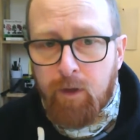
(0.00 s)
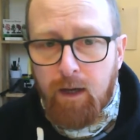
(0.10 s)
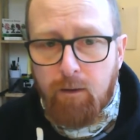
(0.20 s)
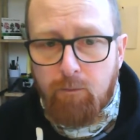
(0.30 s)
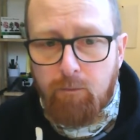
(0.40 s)

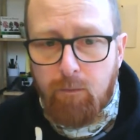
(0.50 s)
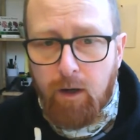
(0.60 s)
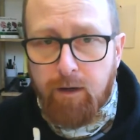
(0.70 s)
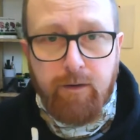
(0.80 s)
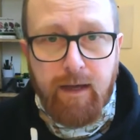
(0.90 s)
I
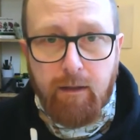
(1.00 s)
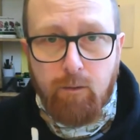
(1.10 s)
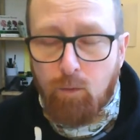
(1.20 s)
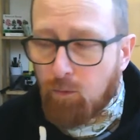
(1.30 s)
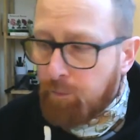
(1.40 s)
don't doubt
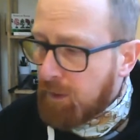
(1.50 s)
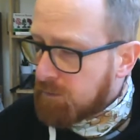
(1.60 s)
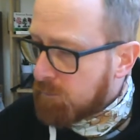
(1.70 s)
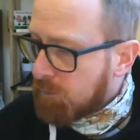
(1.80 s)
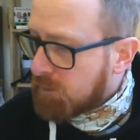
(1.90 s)
that we'll
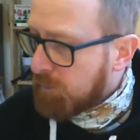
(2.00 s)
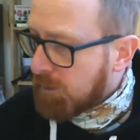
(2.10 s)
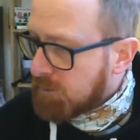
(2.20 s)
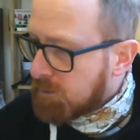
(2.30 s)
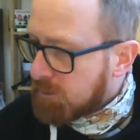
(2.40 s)
repeat some of the
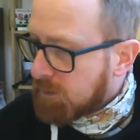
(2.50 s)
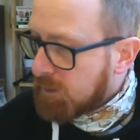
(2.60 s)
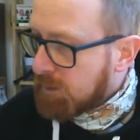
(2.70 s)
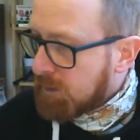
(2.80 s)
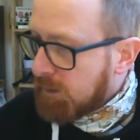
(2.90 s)
species
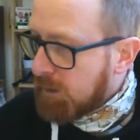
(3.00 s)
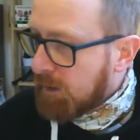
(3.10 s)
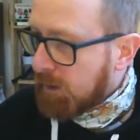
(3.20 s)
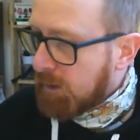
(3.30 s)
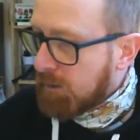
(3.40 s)

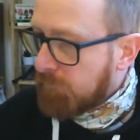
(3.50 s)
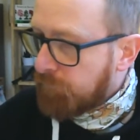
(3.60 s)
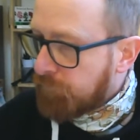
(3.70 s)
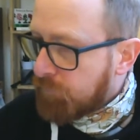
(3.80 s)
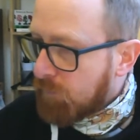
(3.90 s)
that
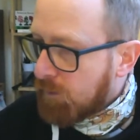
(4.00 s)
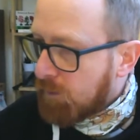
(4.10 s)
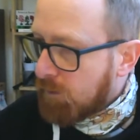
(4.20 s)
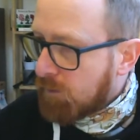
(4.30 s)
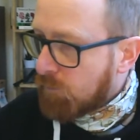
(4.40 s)

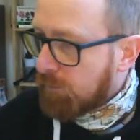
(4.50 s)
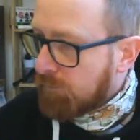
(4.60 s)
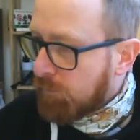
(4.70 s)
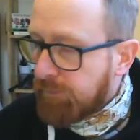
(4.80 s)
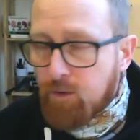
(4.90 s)

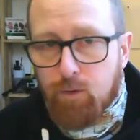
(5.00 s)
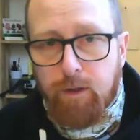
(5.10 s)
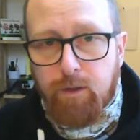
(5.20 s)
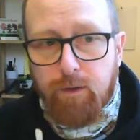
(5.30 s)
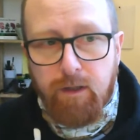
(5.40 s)
we've
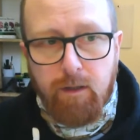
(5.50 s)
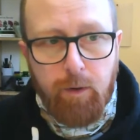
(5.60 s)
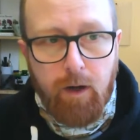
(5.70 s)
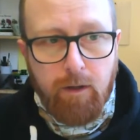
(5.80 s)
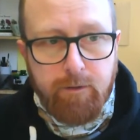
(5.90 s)
enjoyed doing in the
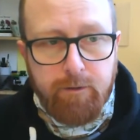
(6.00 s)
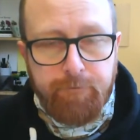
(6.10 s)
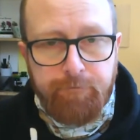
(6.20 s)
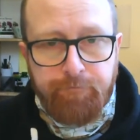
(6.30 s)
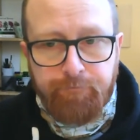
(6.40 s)
past.
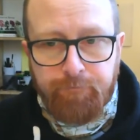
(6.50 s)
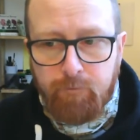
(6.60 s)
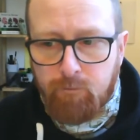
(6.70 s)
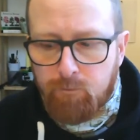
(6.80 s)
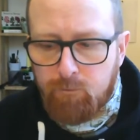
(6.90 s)

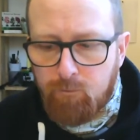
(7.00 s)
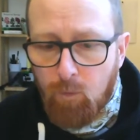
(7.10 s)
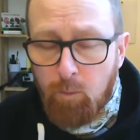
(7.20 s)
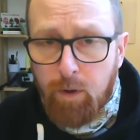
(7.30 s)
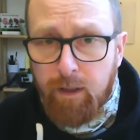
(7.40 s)

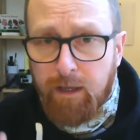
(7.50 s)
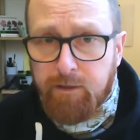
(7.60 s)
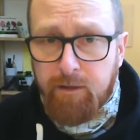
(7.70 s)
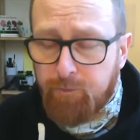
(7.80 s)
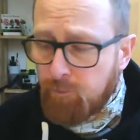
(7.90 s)
But
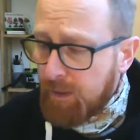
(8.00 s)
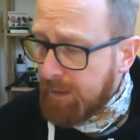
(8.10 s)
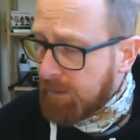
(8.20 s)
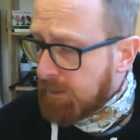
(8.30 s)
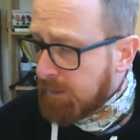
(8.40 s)
that's it for
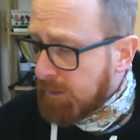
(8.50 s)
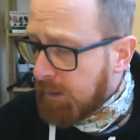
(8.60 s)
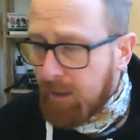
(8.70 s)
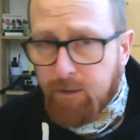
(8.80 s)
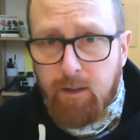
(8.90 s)
me.
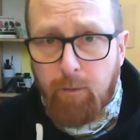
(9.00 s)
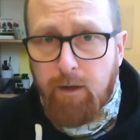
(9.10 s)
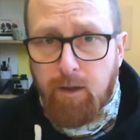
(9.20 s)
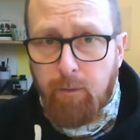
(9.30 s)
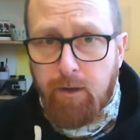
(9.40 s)

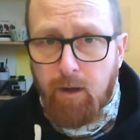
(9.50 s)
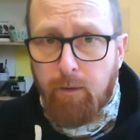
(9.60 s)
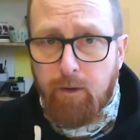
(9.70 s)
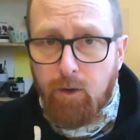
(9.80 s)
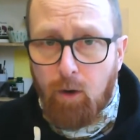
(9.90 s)

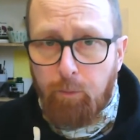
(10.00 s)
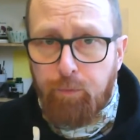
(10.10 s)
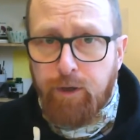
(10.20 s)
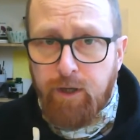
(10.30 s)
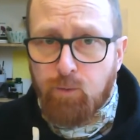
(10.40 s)

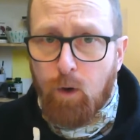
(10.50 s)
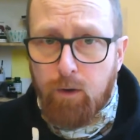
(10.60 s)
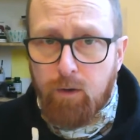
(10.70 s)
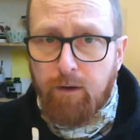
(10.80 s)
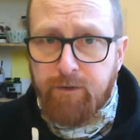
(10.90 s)

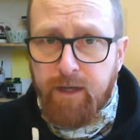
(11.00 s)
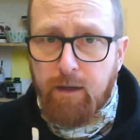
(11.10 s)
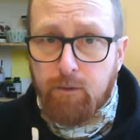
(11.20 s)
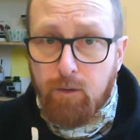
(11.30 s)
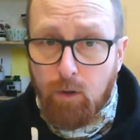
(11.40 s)

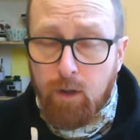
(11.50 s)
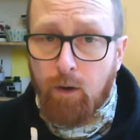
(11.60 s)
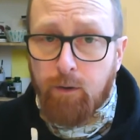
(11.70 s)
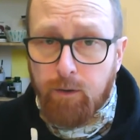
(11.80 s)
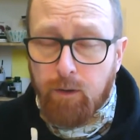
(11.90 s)

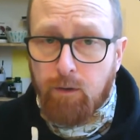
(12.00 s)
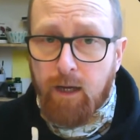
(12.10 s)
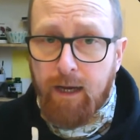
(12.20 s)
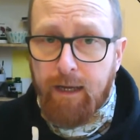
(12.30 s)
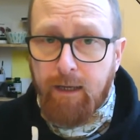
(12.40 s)

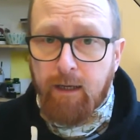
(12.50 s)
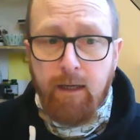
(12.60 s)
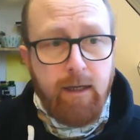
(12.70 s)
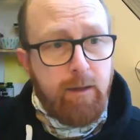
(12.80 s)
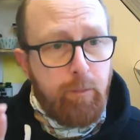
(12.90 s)
www.britishwildlifetales.co.uk.
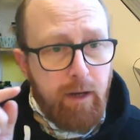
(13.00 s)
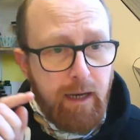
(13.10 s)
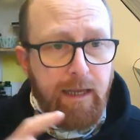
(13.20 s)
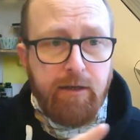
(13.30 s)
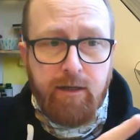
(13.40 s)

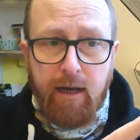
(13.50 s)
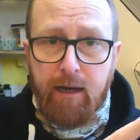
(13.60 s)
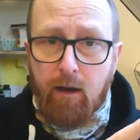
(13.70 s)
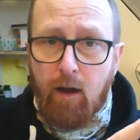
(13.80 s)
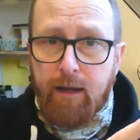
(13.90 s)
Please
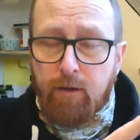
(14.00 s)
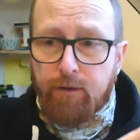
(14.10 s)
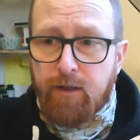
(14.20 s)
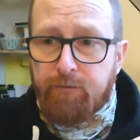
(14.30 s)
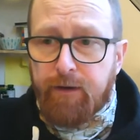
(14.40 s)
click like
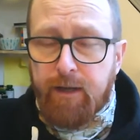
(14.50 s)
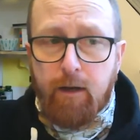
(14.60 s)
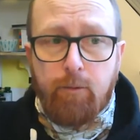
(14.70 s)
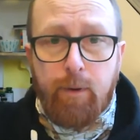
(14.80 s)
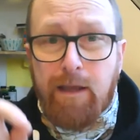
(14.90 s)
on this
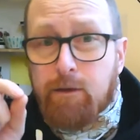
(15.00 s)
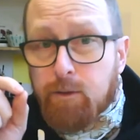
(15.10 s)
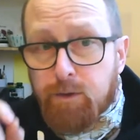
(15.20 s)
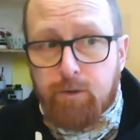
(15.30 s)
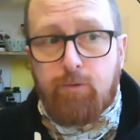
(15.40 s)
video. Please
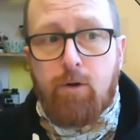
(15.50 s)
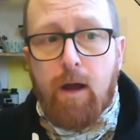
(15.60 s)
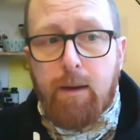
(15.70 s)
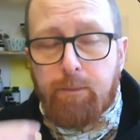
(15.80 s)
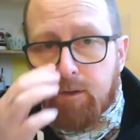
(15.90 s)

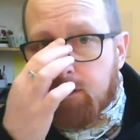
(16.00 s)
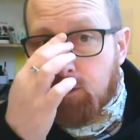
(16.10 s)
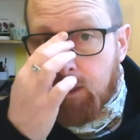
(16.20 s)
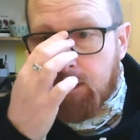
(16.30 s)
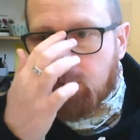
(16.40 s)
subscribe to the
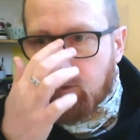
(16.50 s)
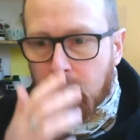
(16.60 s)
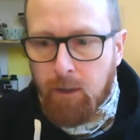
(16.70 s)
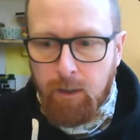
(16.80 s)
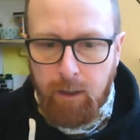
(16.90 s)
channel
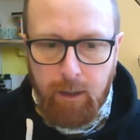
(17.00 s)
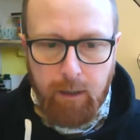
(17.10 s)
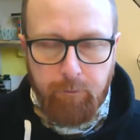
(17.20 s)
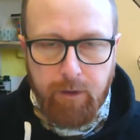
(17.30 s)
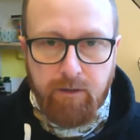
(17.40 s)

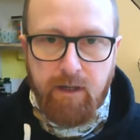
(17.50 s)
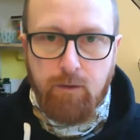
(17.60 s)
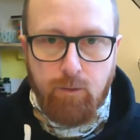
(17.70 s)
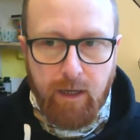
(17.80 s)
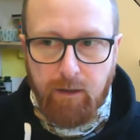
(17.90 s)
because
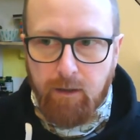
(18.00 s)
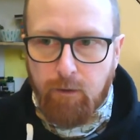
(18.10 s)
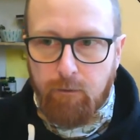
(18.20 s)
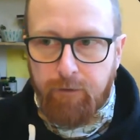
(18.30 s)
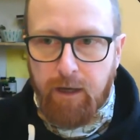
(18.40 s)
then you'll get the
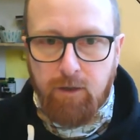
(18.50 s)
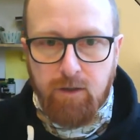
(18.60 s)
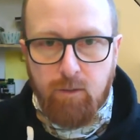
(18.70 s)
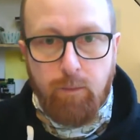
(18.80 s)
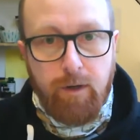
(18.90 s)

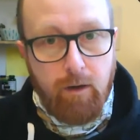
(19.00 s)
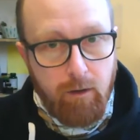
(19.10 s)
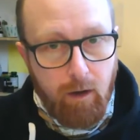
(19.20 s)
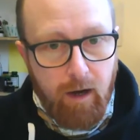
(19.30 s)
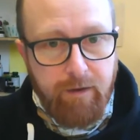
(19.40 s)
notifications when we go
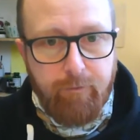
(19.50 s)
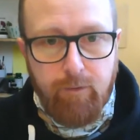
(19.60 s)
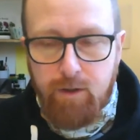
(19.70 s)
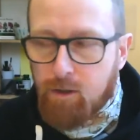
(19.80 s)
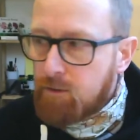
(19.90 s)
live
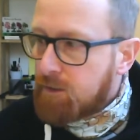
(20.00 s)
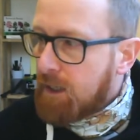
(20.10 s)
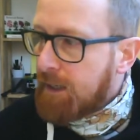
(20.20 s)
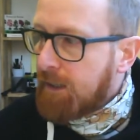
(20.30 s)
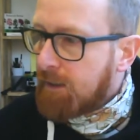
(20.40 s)
every
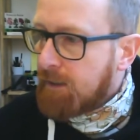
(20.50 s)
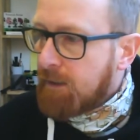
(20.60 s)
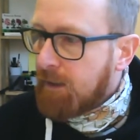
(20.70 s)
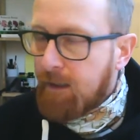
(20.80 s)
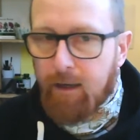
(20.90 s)
Tuesday.
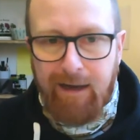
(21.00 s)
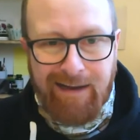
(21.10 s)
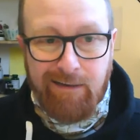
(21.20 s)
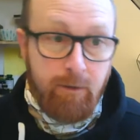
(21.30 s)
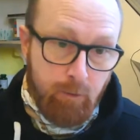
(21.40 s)

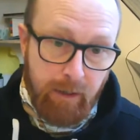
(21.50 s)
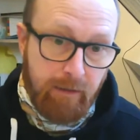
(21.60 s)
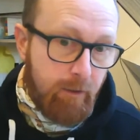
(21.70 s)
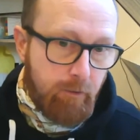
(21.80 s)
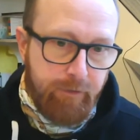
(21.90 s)
And you'll get
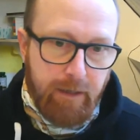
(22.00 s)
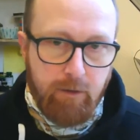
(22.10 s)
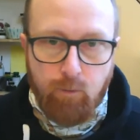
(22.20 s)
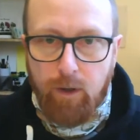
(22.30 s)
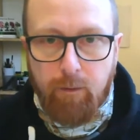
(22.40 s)
a
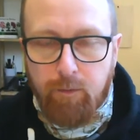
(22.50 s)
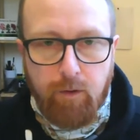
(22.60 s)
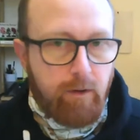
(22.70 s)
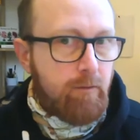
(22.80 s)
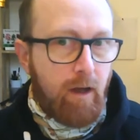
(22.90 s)
notification when I'm
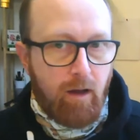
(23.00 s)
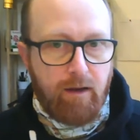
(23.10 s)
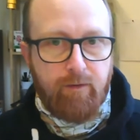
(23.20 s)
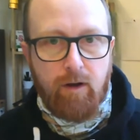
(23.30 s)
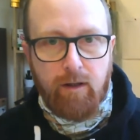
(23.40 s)
doing a
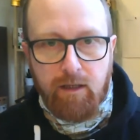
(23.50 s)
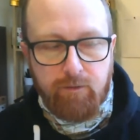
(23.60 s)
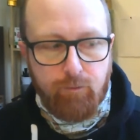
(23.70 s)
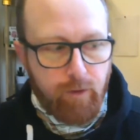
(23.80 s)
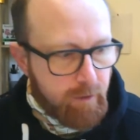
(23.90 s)
live like
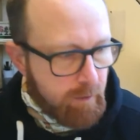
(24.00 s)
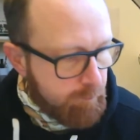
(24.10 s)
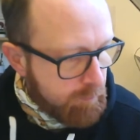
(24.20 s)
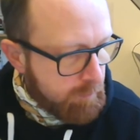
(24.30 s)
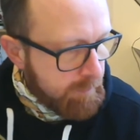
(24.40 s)
this, for
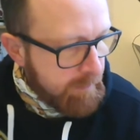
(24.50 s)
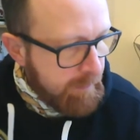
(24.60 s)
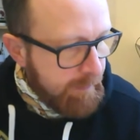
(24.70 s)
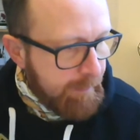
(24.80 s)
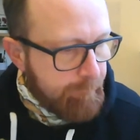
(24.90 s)
example.
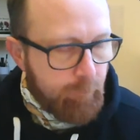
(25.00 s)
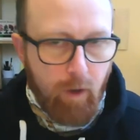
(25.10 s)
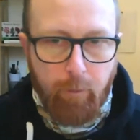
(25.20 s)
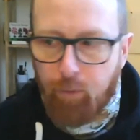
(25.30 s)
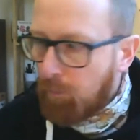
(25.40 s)

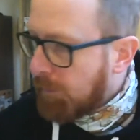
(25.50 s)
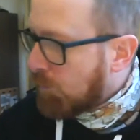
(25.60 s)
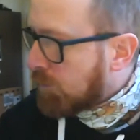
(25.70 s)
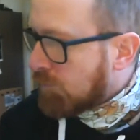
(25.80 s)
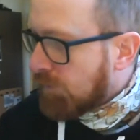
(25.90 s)
I probably
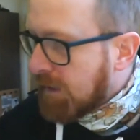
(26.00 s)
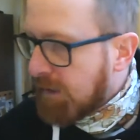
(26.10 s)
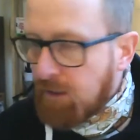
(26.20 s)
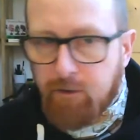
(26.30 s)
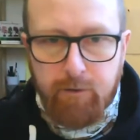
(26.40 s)
will do
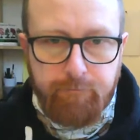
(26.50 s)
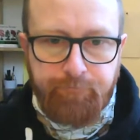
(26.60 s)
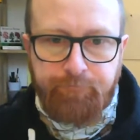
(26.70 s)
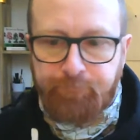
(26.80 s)
readings.